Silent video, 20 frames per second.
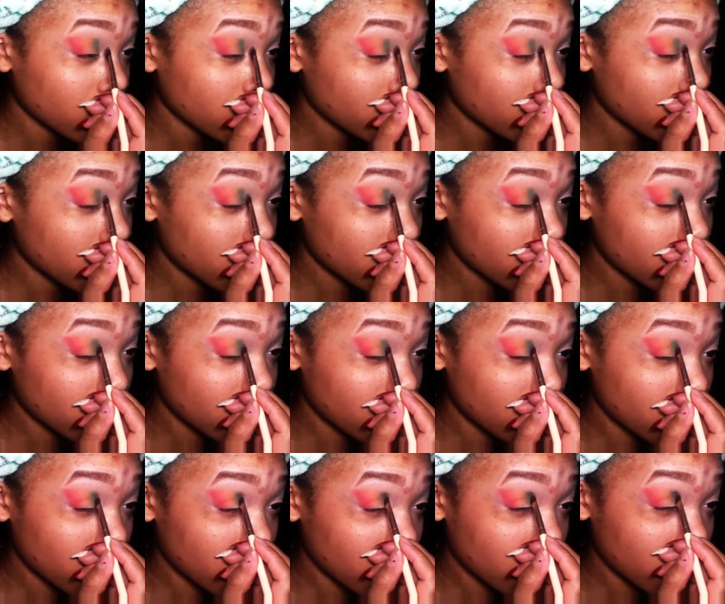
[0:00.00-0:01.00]
from the
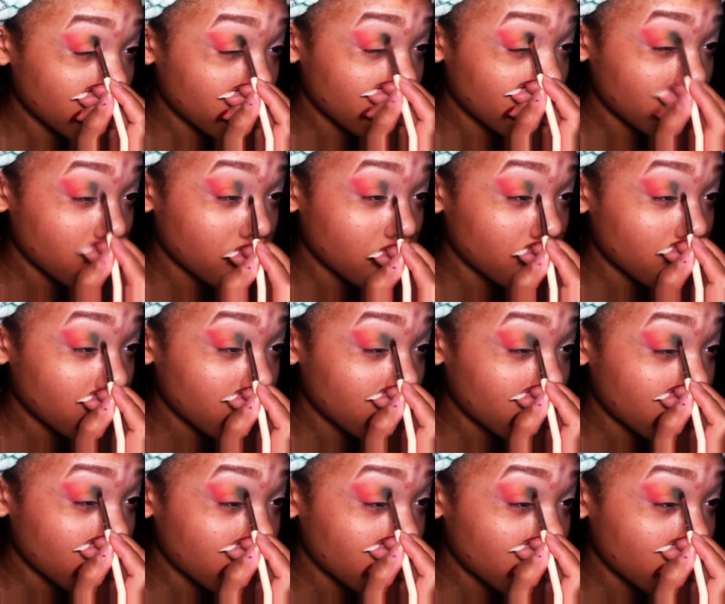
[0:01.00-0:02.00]

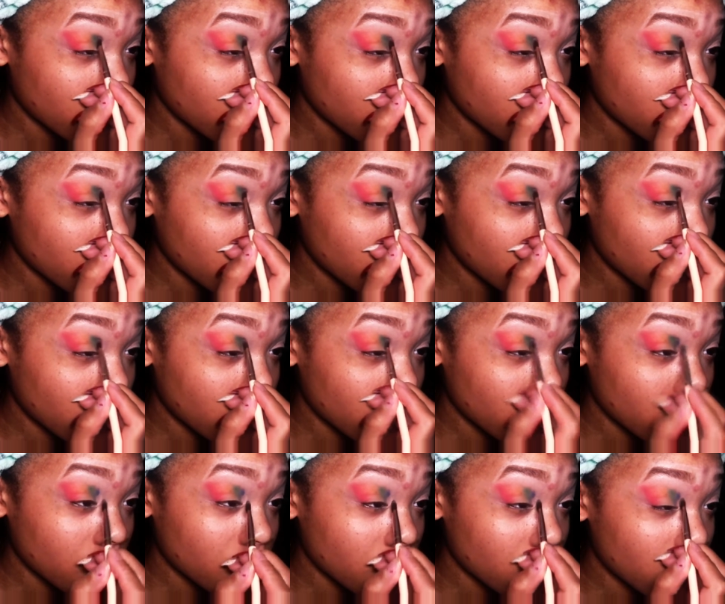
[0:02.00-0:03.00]
Dare to Create
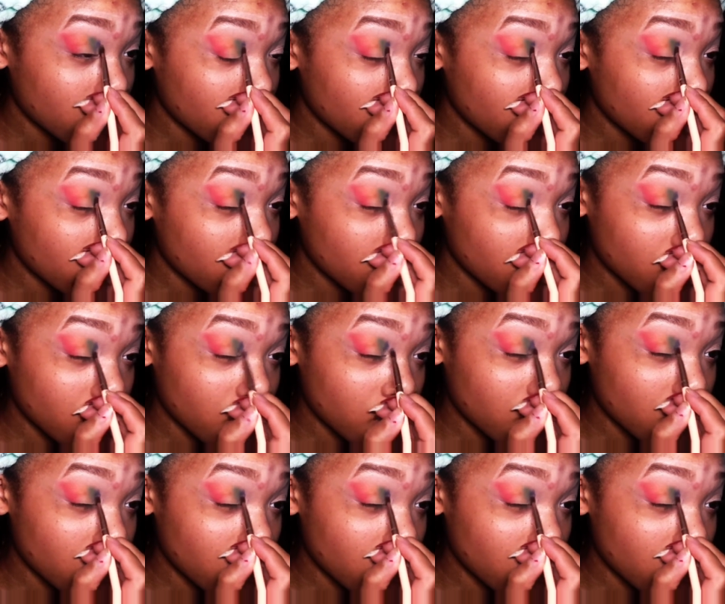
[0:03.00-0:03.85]
39A palette.